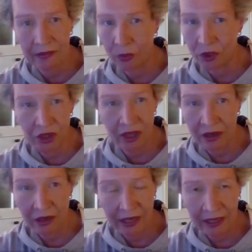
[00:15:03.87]
which
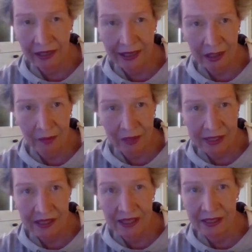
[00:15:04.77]
are like lacking
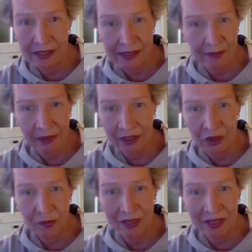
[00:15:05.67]
business
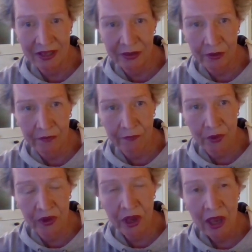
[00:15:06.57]
management and so forth.